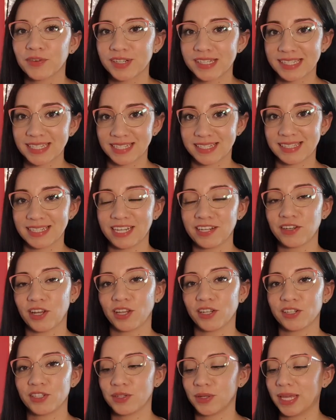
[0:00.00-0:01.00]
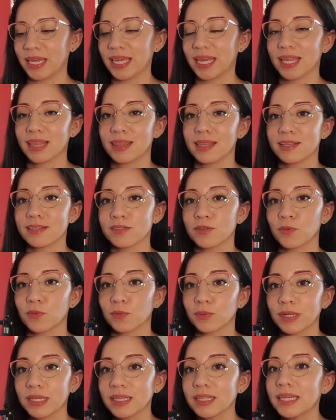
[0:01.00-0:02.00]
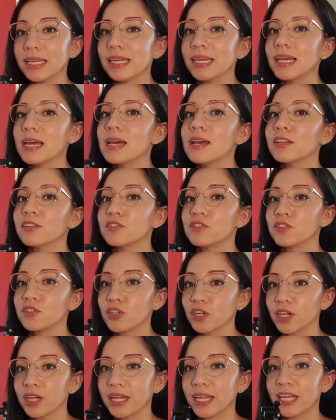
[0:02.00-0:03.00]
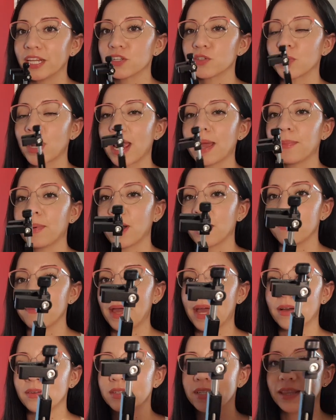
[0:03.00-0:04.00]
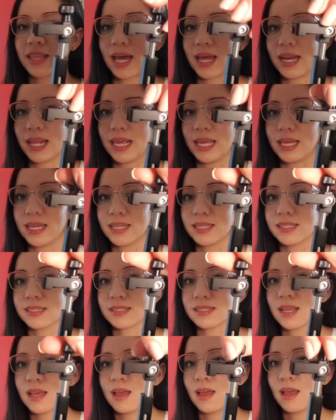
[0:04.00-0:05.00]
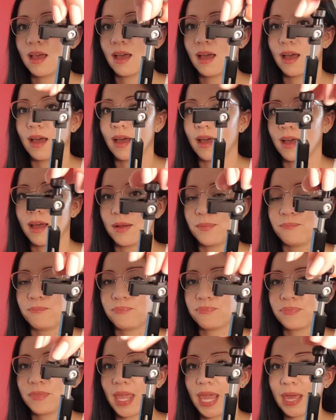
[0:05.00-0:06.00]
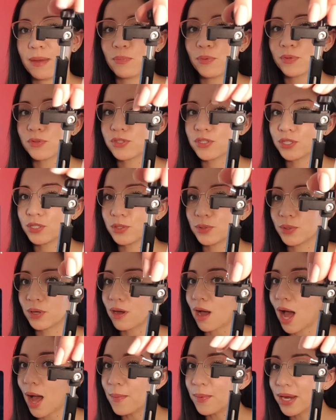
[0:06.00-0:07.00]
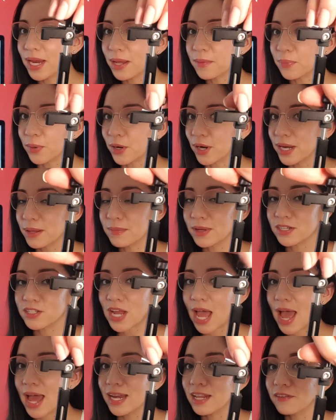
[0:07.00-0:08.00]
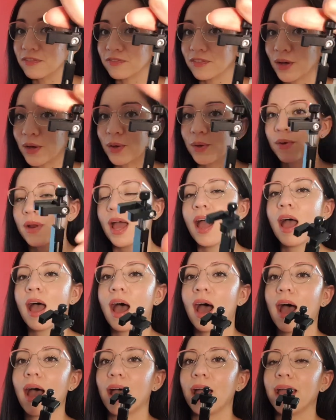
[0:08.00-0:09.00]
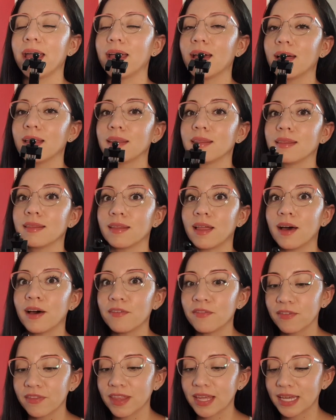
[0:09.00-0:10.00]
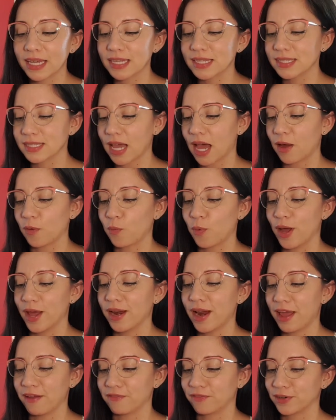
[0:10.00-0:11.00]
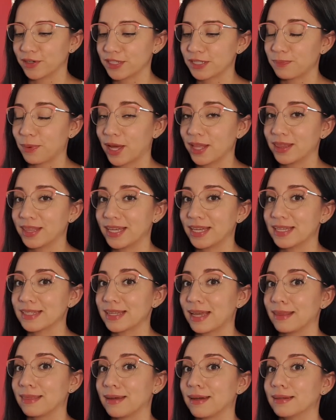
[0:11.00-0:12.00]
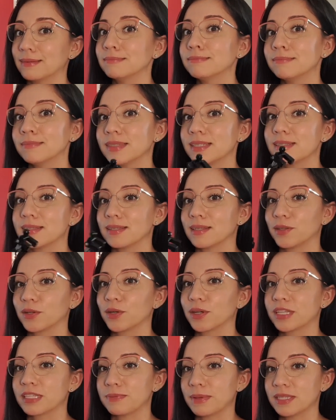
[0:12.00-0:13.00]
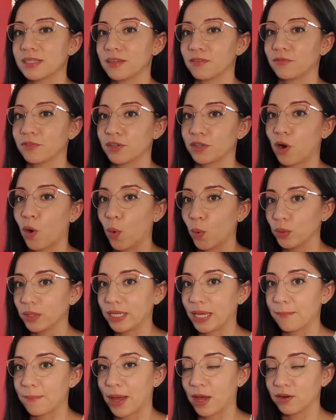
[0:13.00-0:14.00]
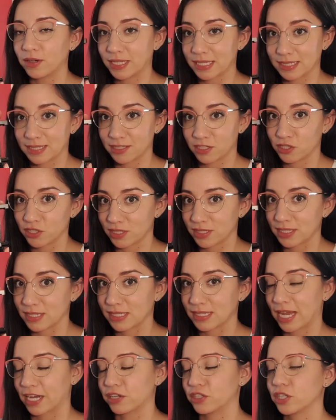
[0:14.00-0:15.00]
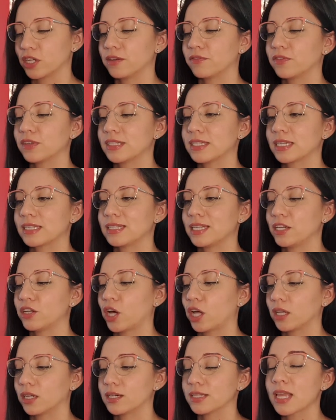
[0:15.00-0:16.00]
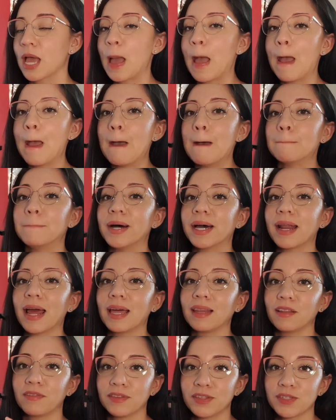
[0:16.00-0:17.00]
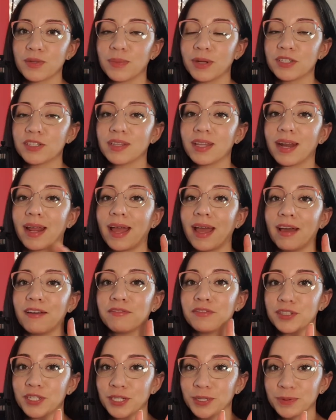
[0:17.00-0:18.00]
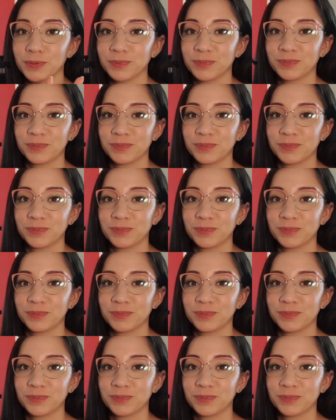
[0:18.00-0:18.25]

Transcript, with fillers: For sixteen dollars, you can get this really sturdy tripod mount that is um, able to accommodate pretty much any phone. I love this. When I first bought this, I thought, mm, this is a little expensive for only amount because it's just this section for sixteen dollars, but I love it so much that I have two.